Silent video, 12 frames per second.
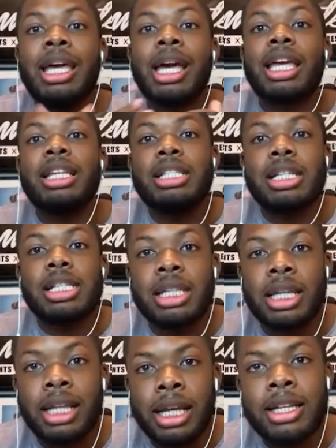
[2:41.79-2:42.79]
He just
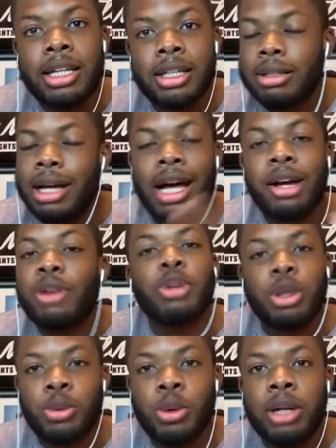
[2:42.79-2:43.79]
said, hey, however
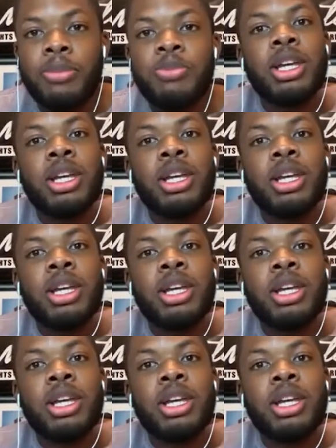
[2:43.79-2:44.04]
it went,